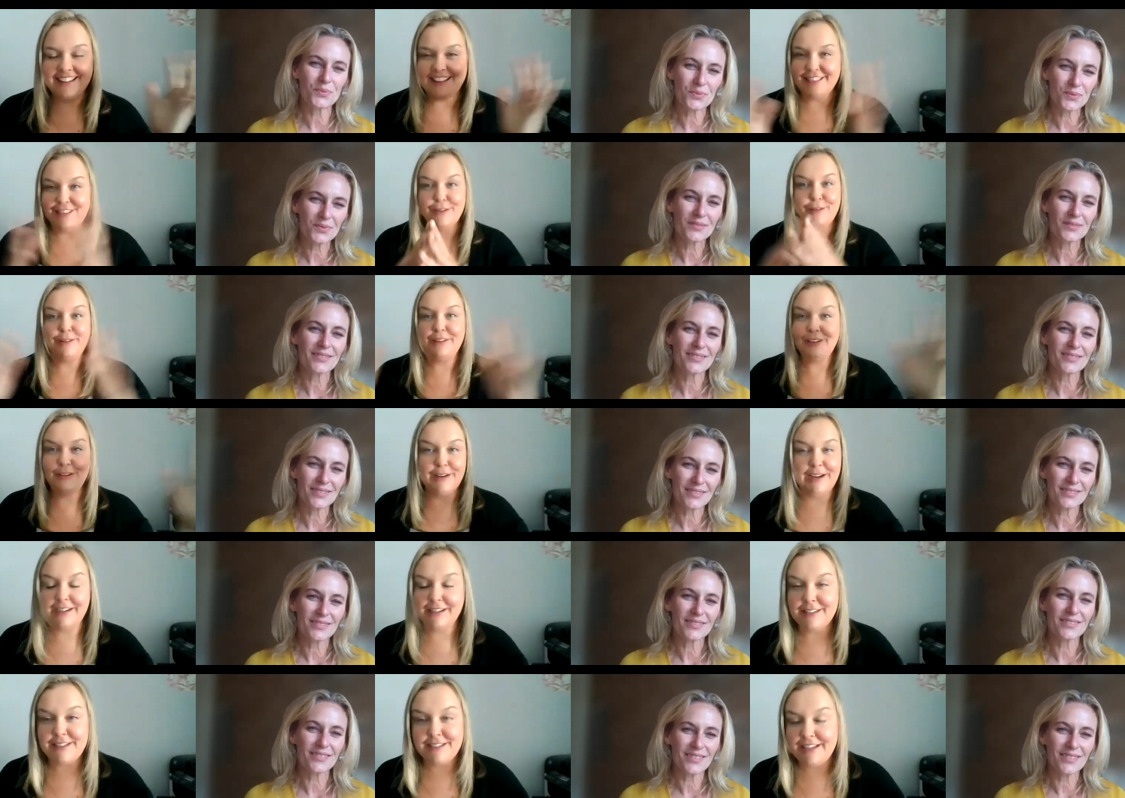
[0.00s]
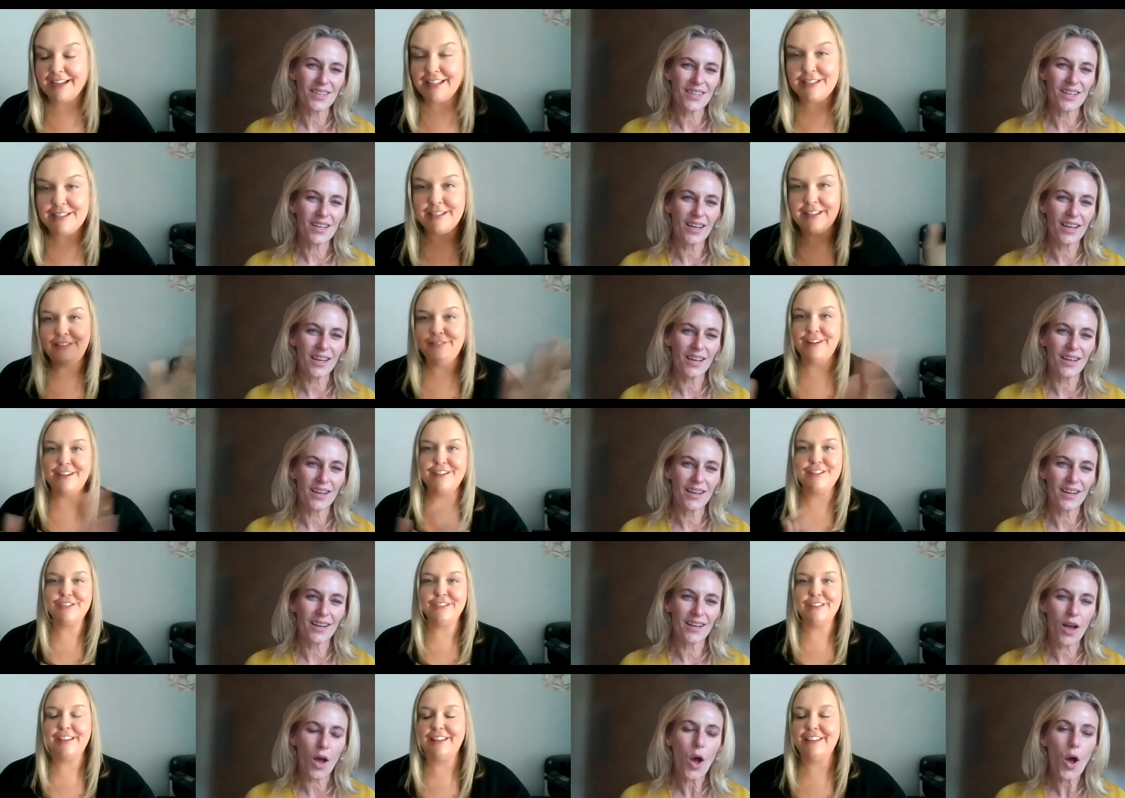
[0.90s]
Speaker 1: in the United States.
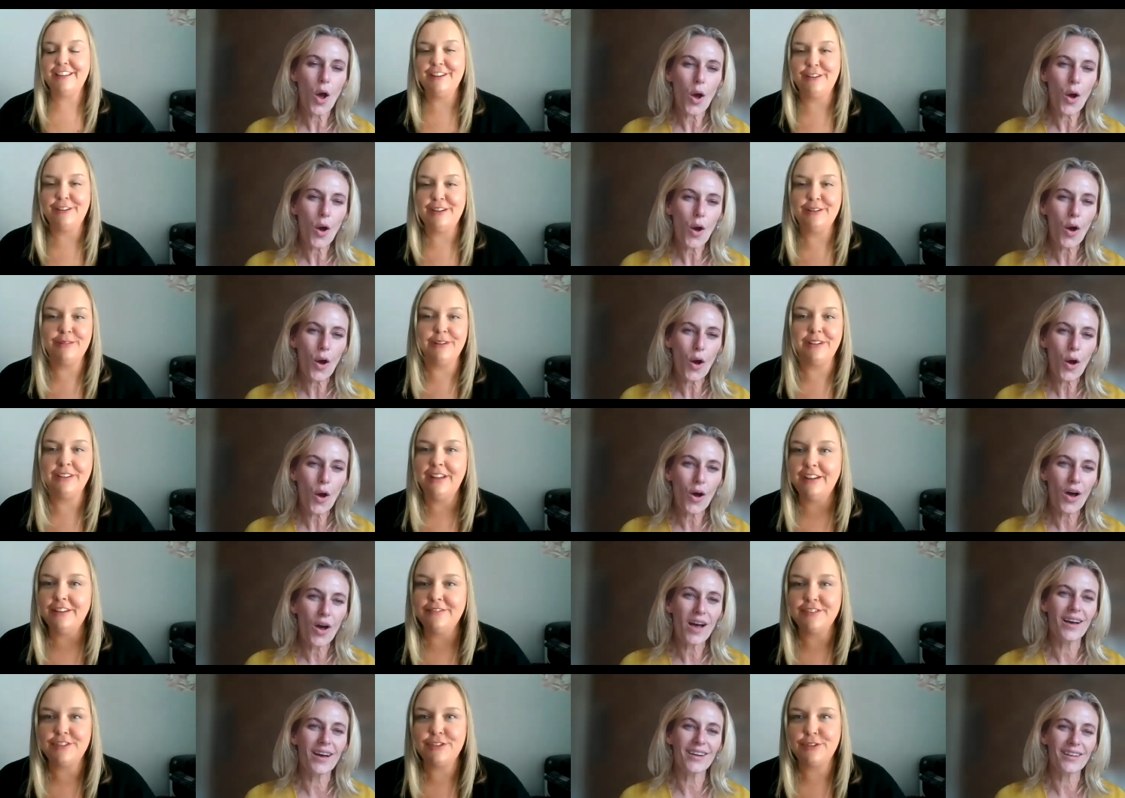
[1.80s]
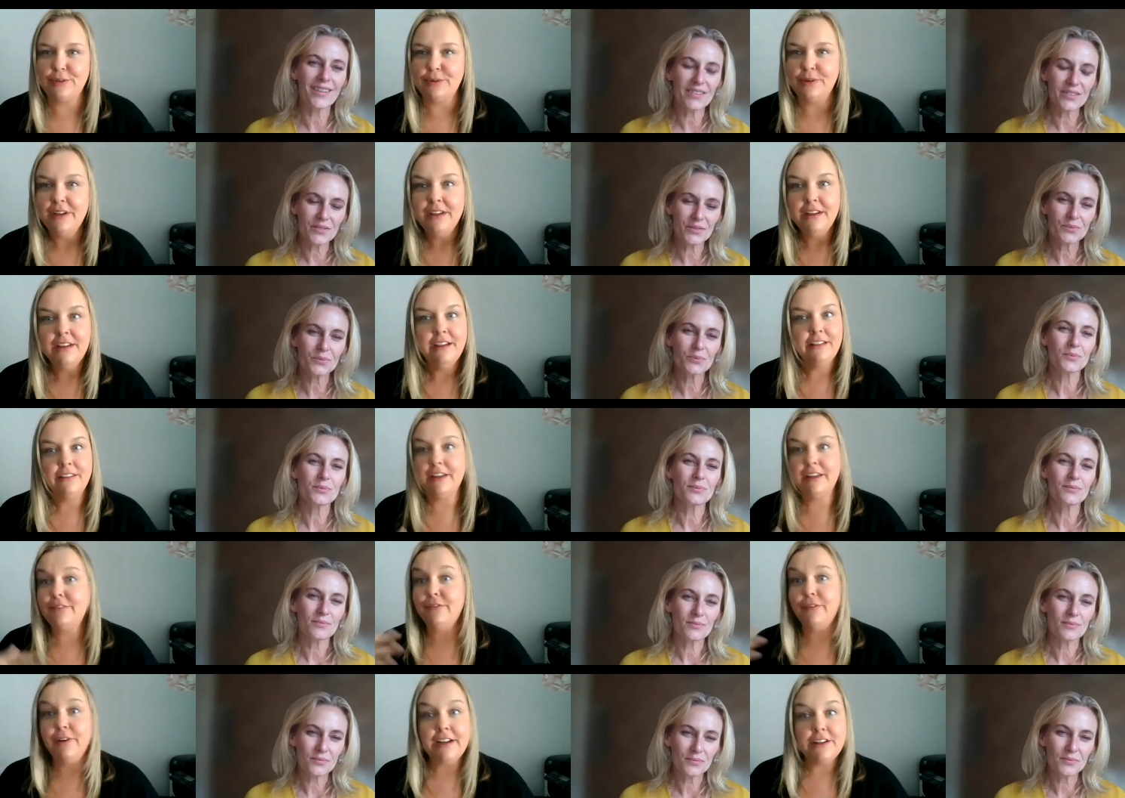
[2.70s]
Eventually, you know, he would love to like
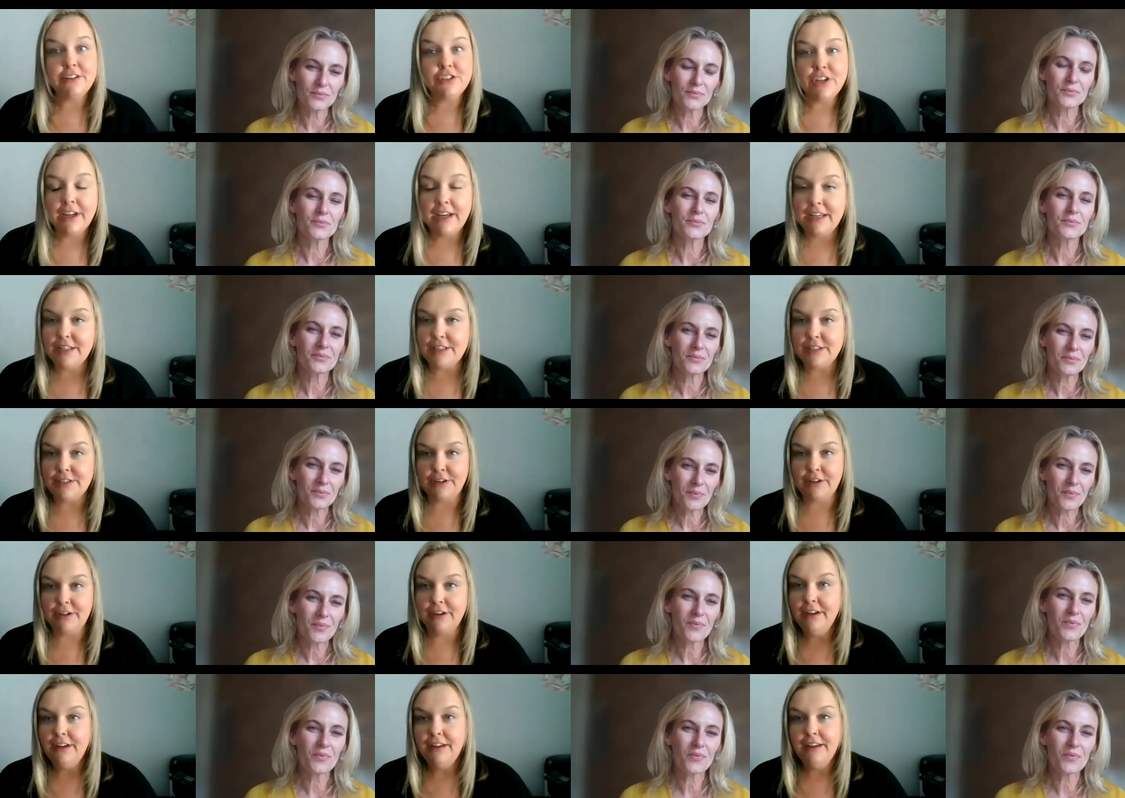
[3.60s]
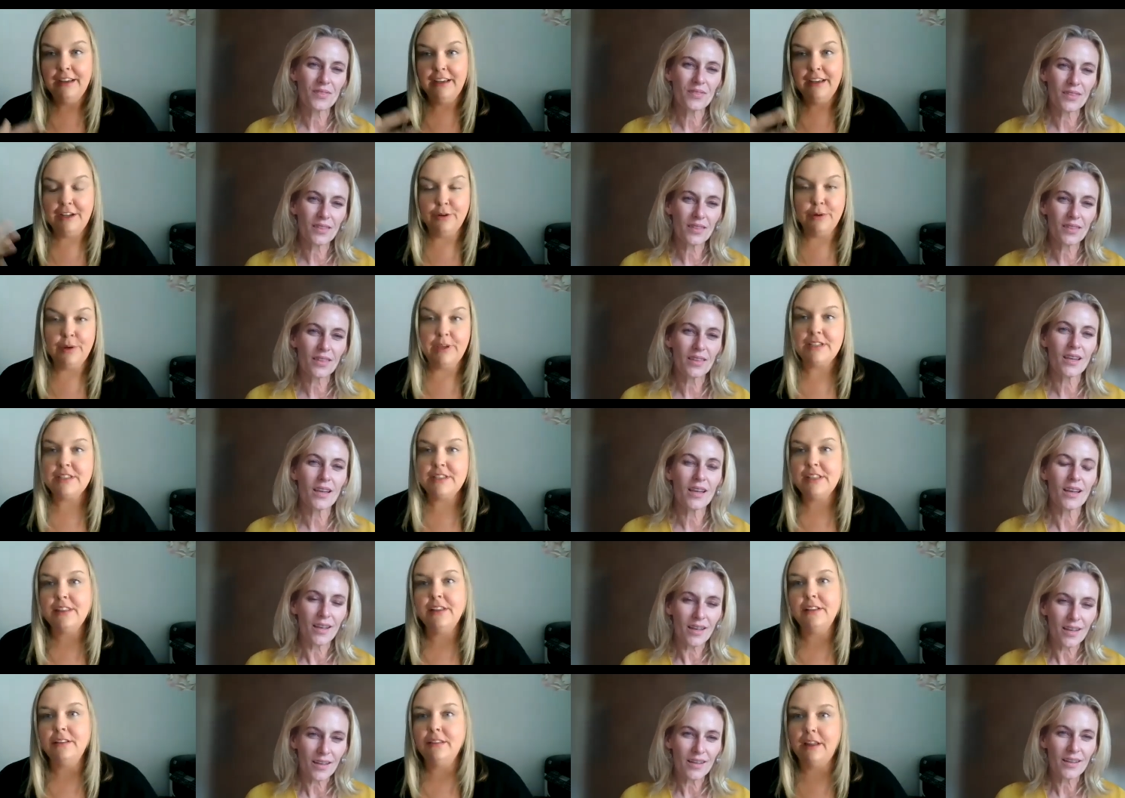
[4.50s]
franchise or, you know, get to
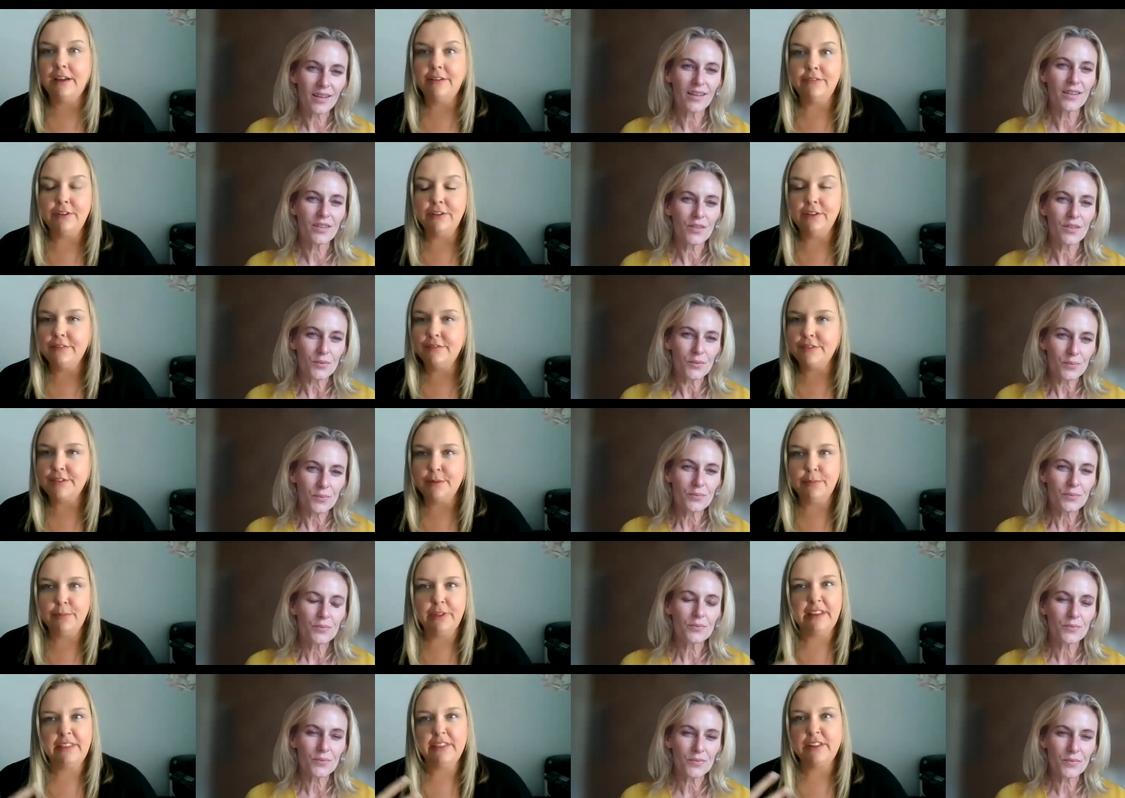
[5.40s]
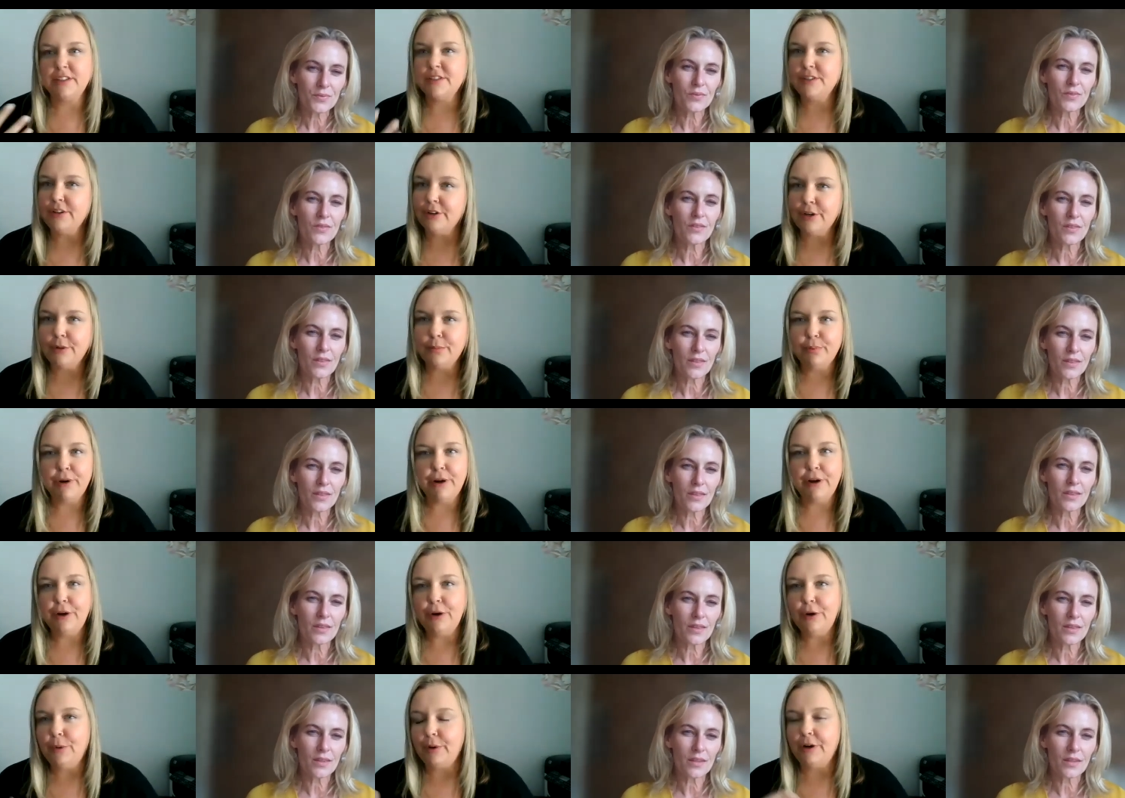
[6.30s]
the level of some like the
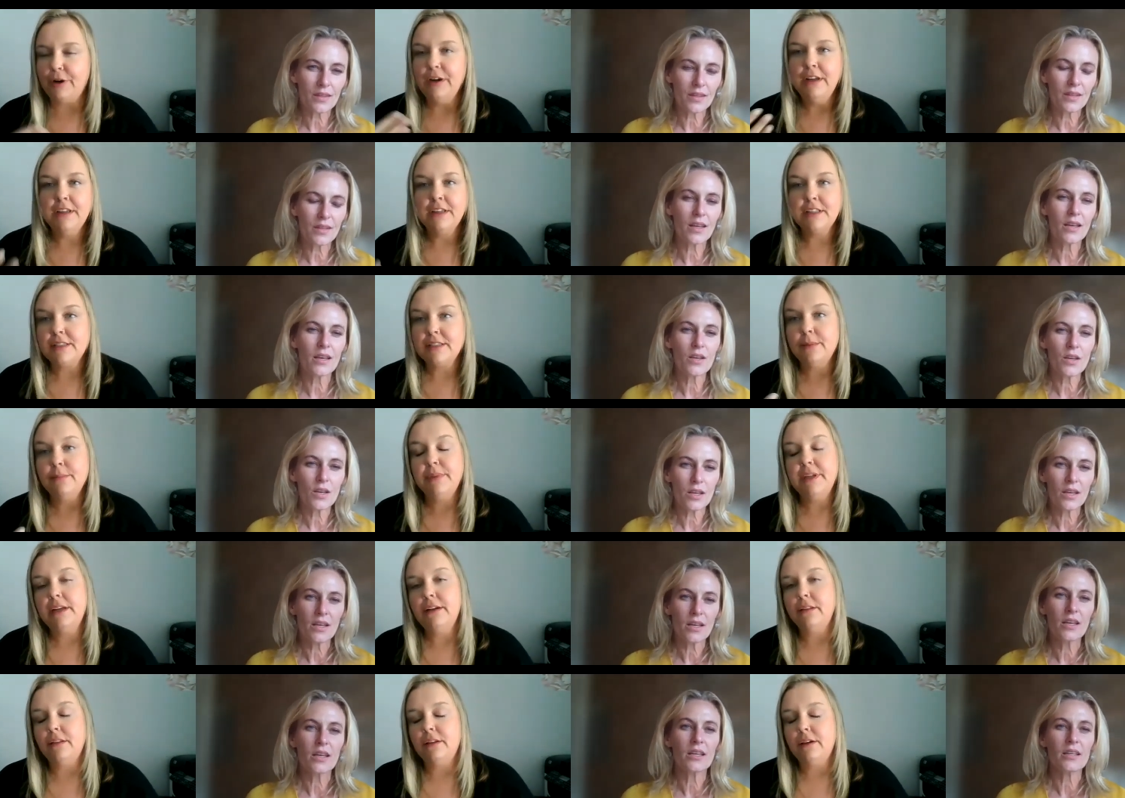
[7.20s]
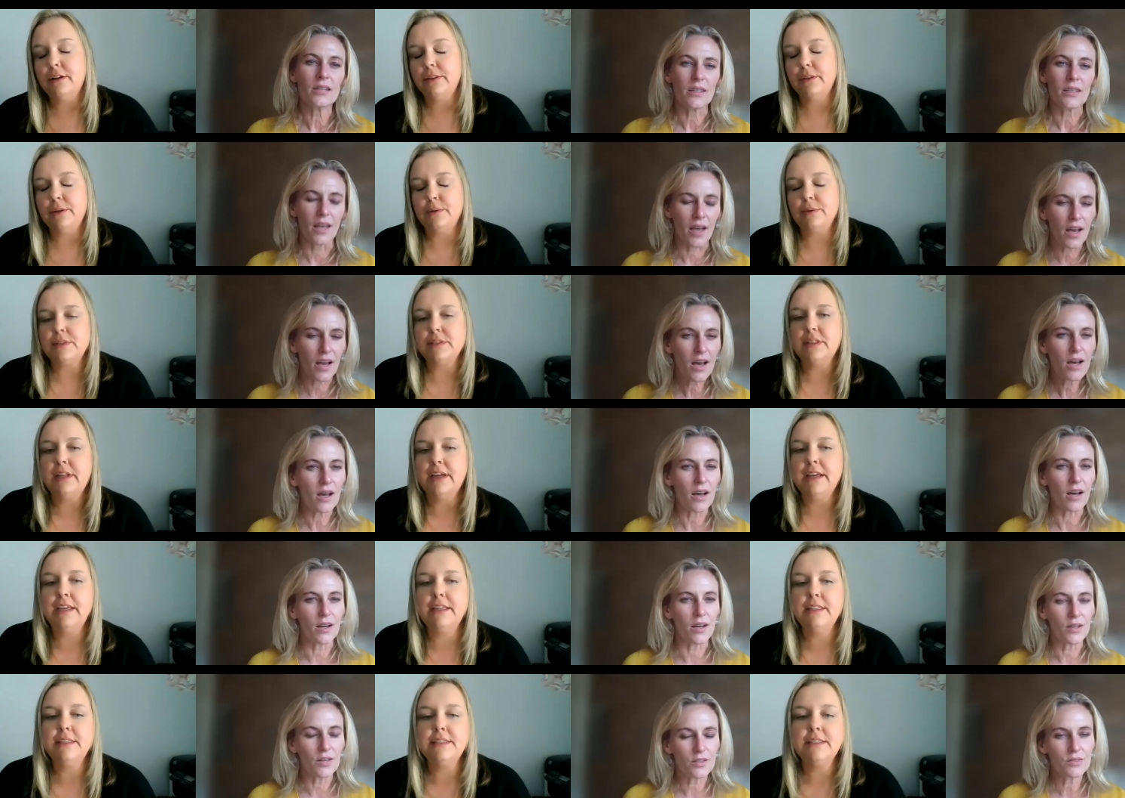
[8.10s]
CertaPro or something along those
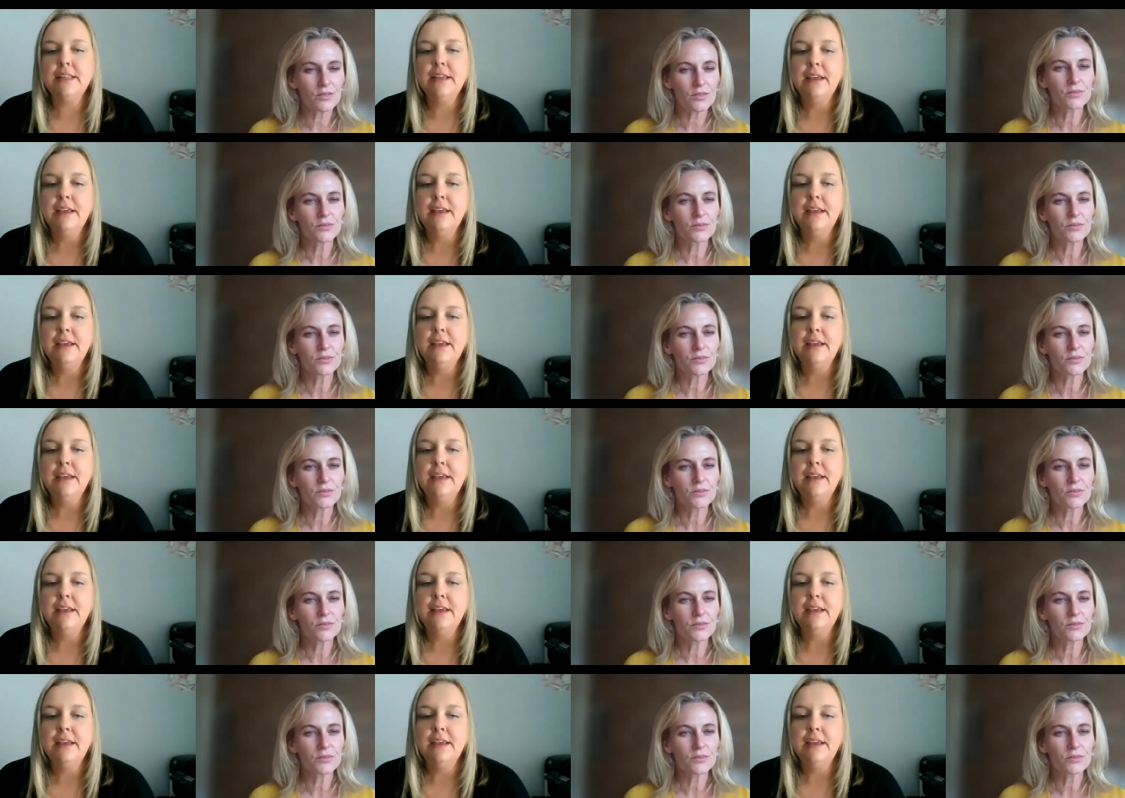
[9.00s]
lines.